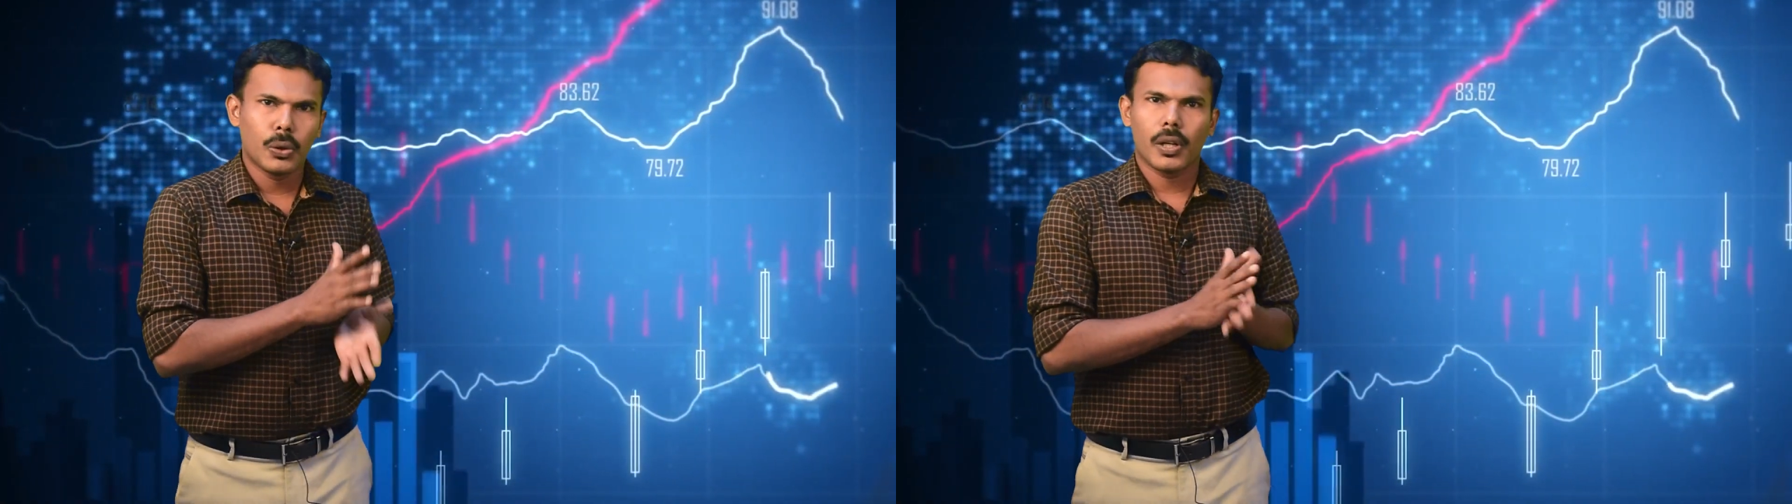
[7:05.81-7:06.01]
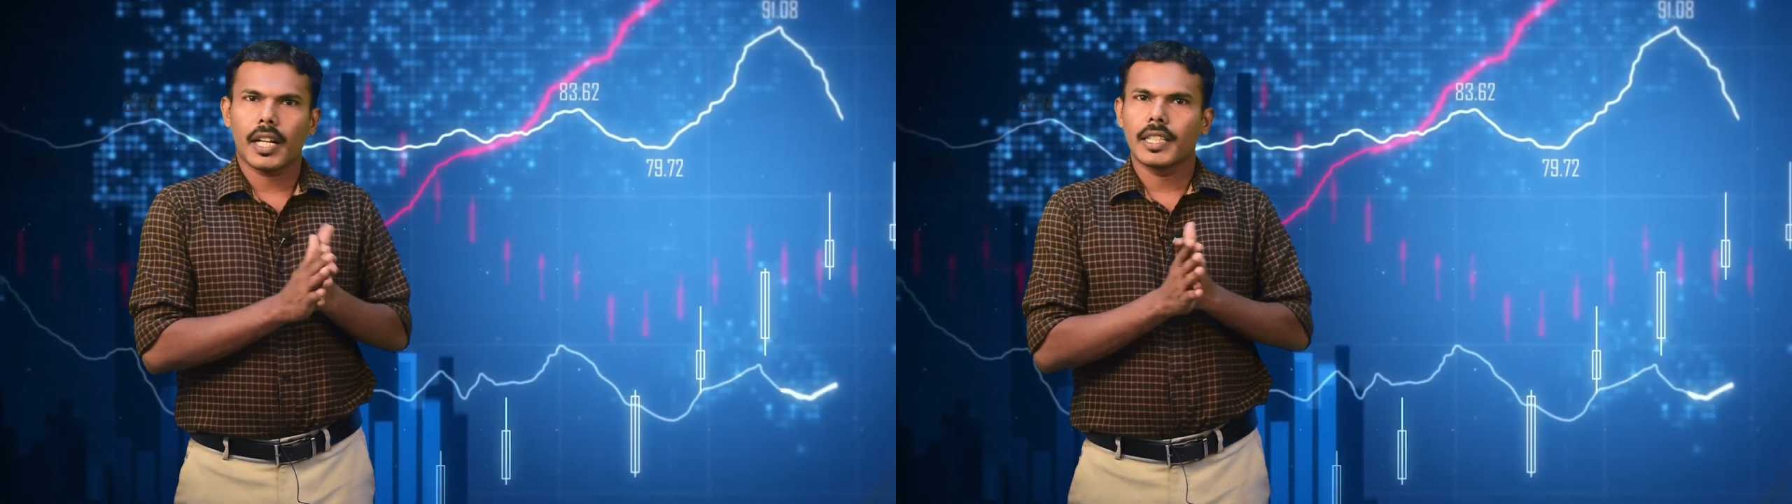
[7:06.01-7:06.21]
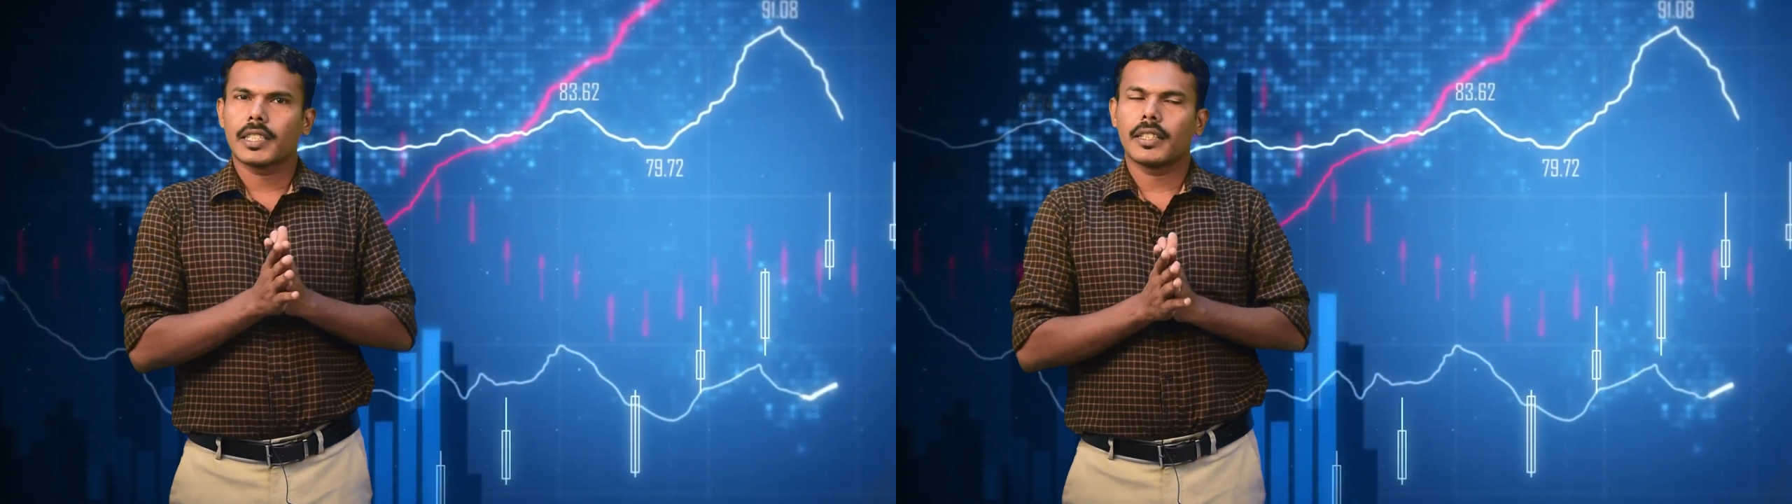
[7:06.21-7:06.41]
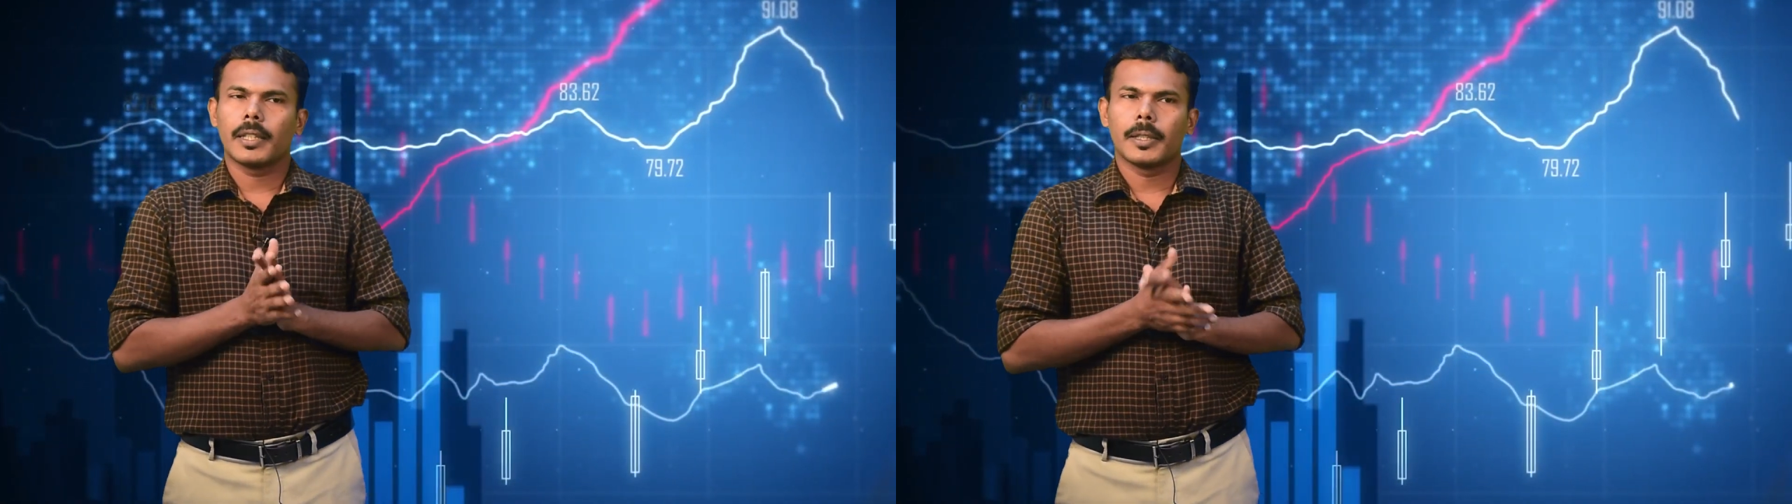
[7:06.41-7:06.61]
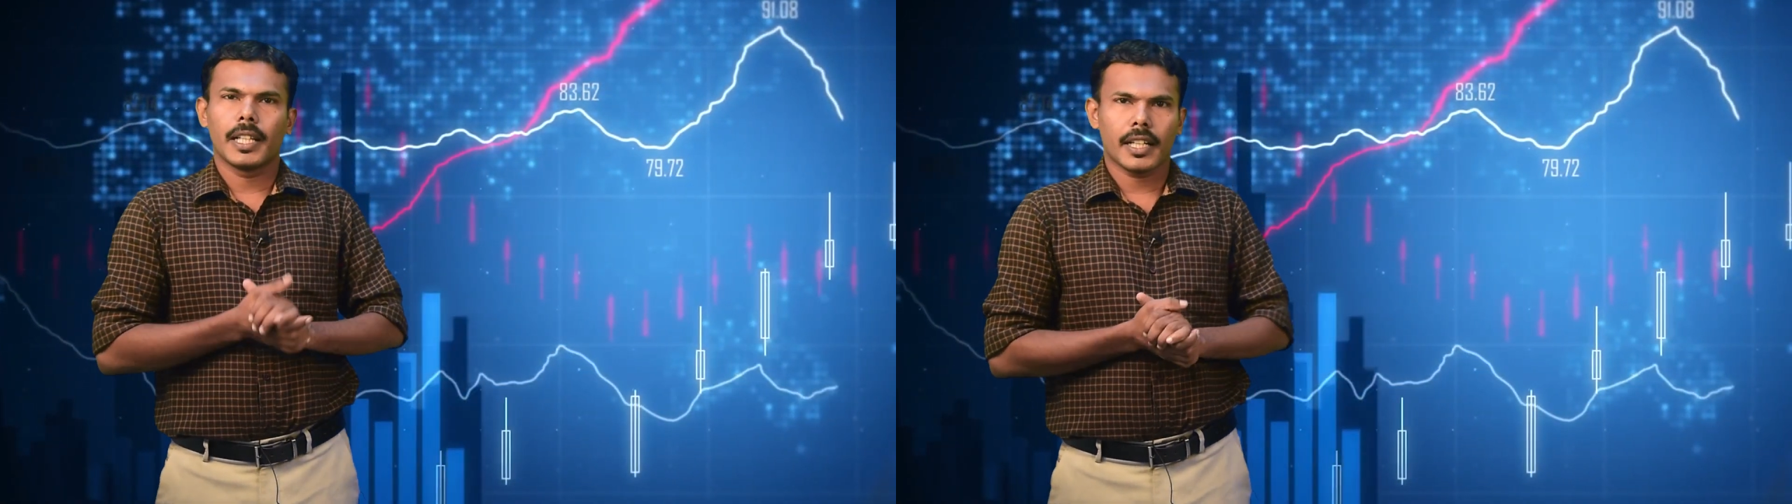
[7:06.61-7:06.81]
dollarized
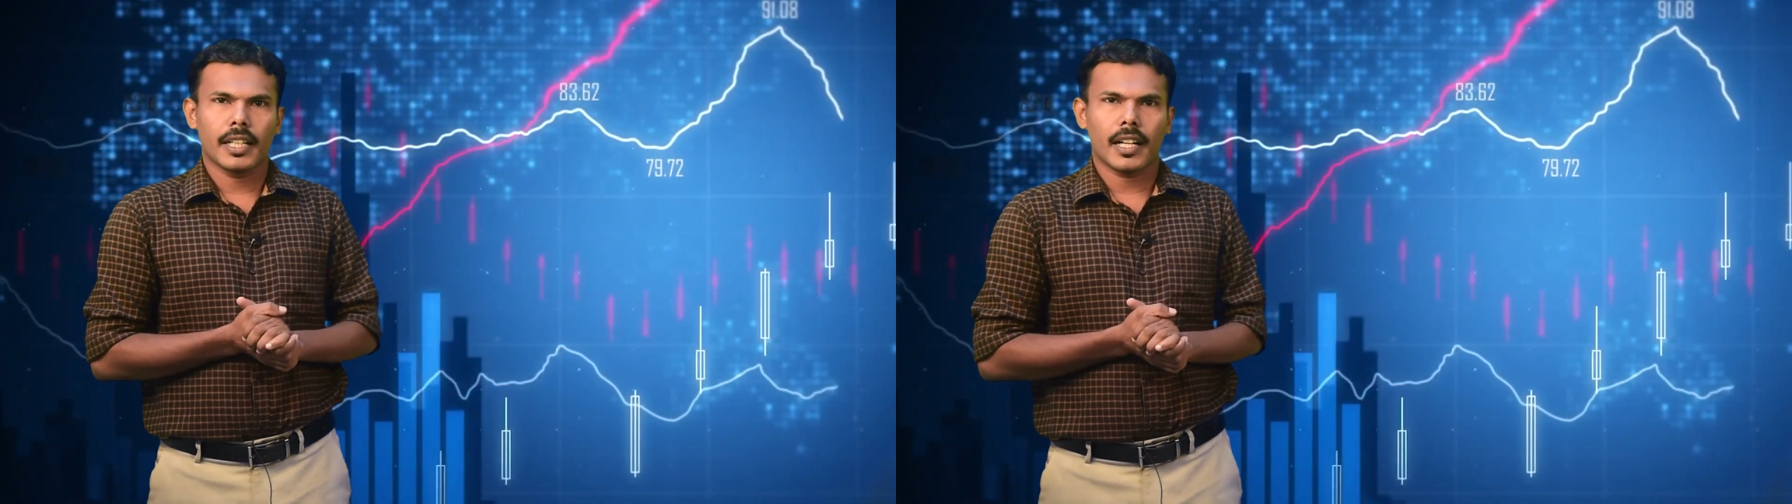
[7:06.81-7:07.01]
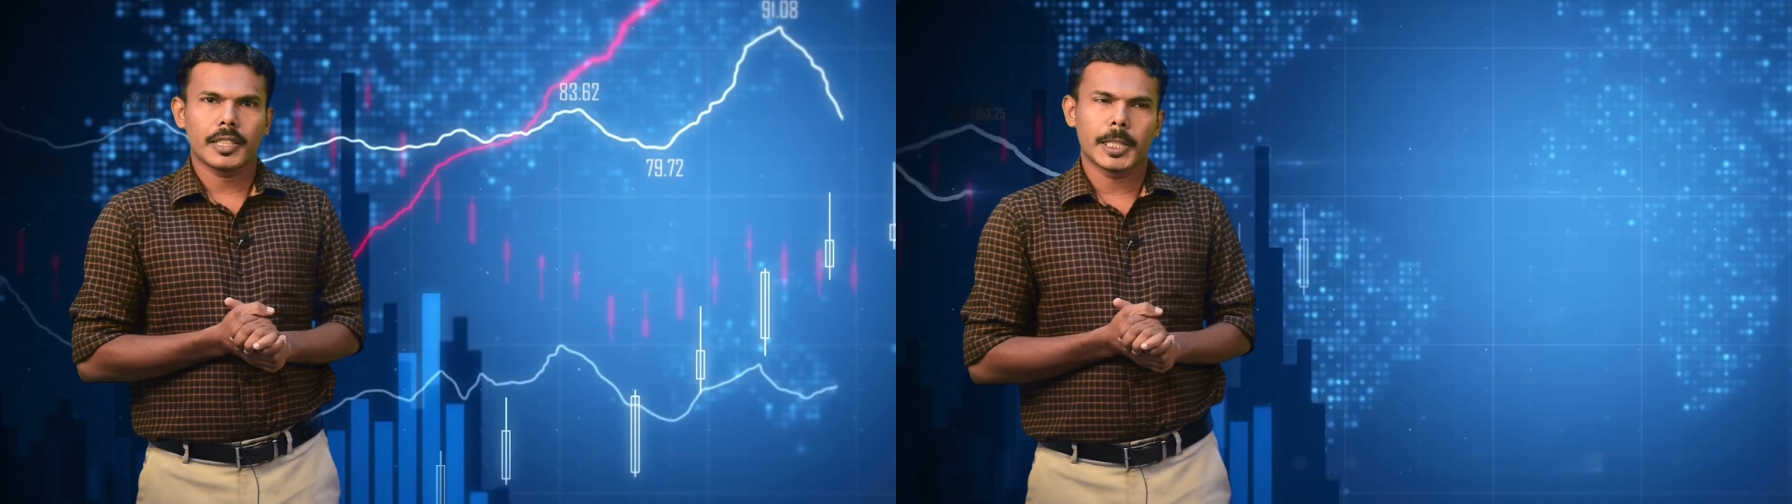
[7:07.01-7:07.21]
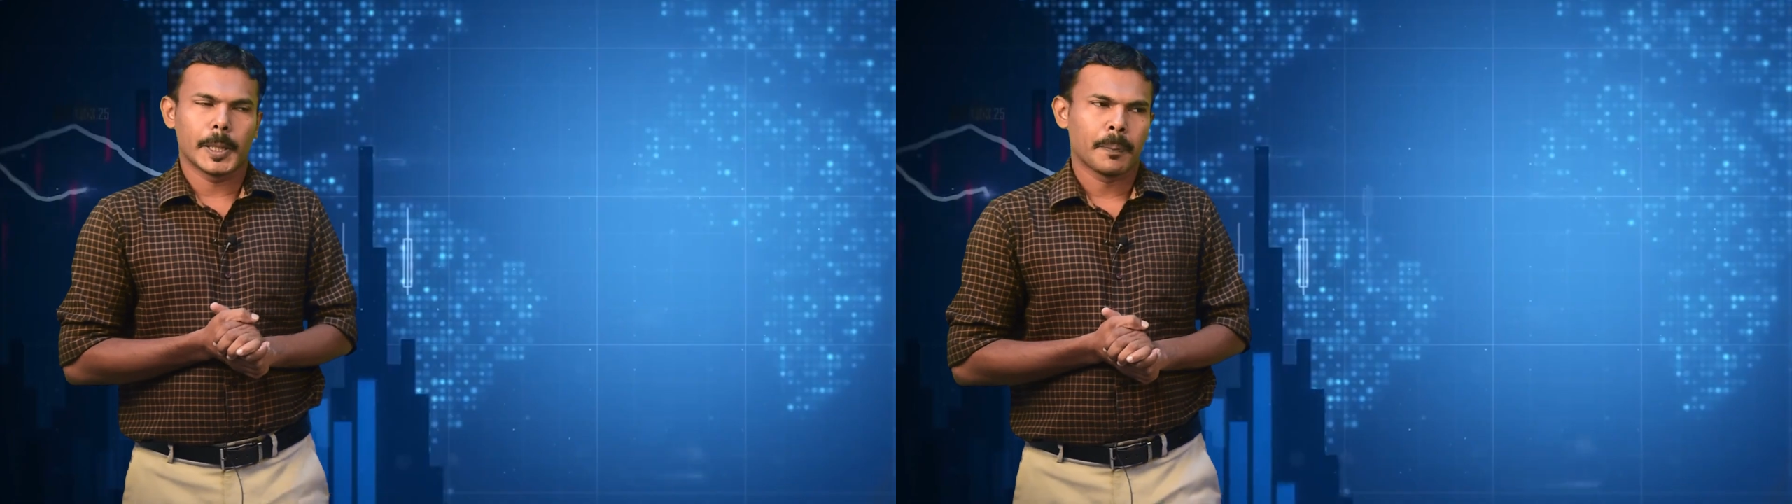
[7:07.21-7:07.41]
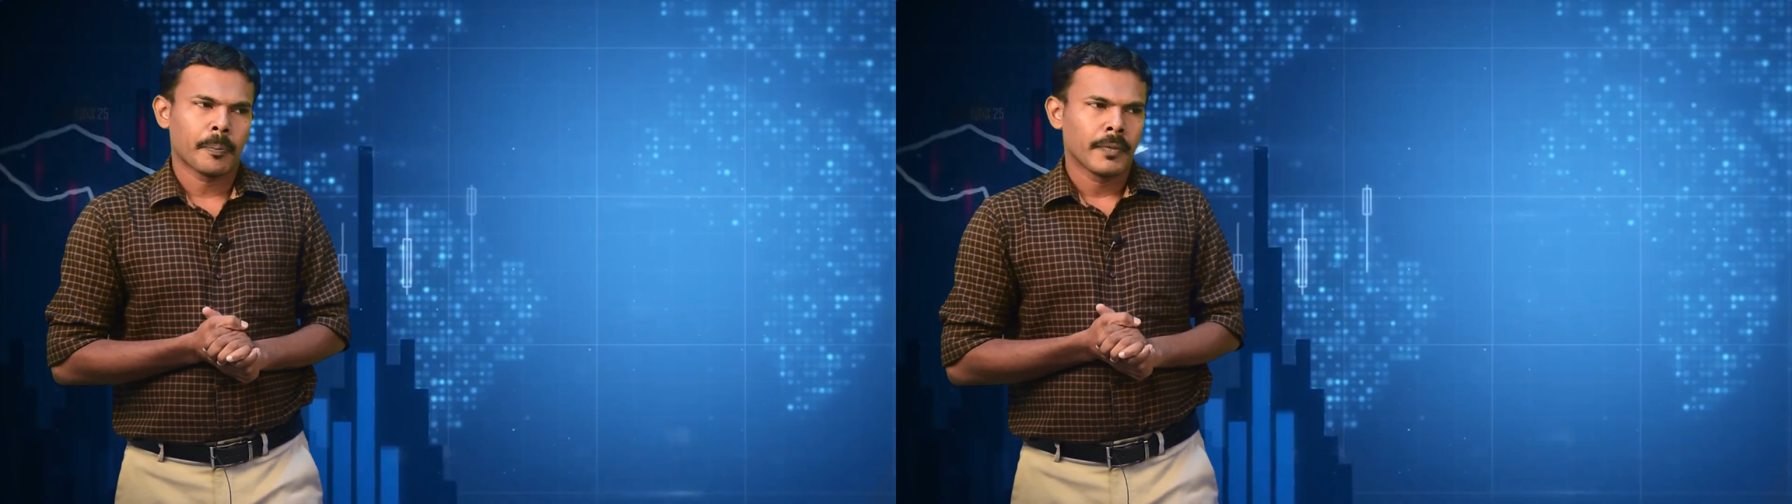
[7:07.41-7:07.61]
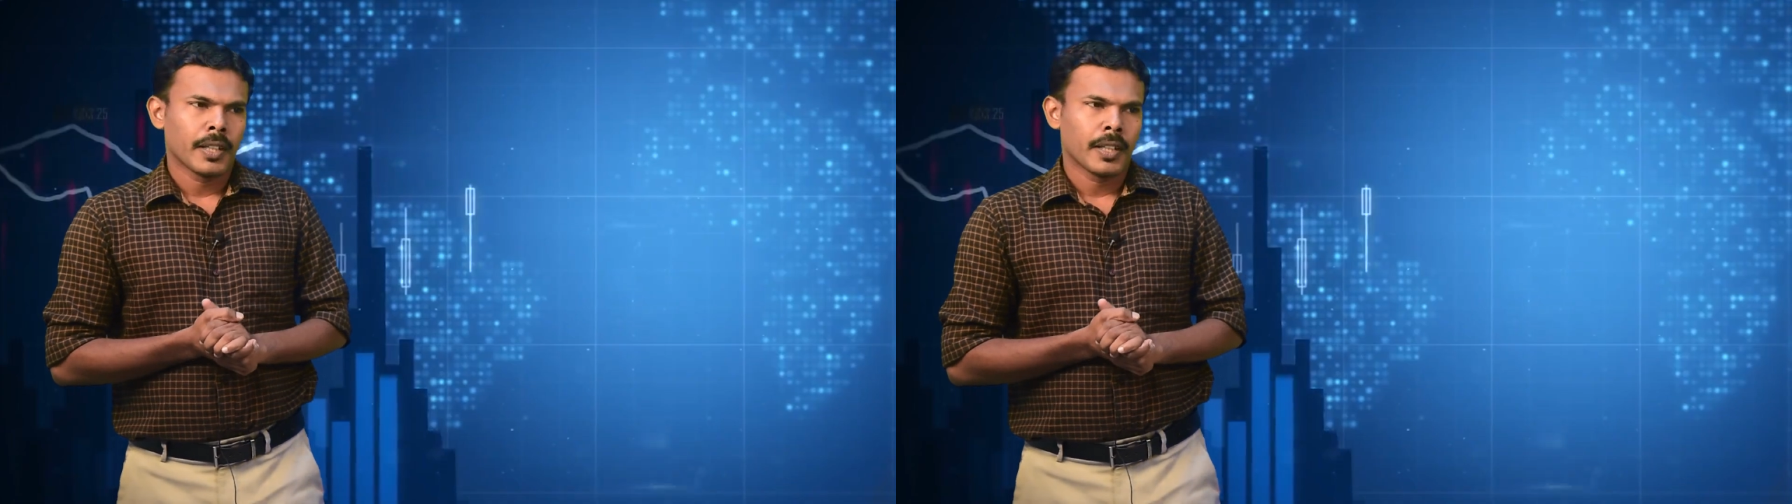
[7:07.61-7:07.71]
their currency,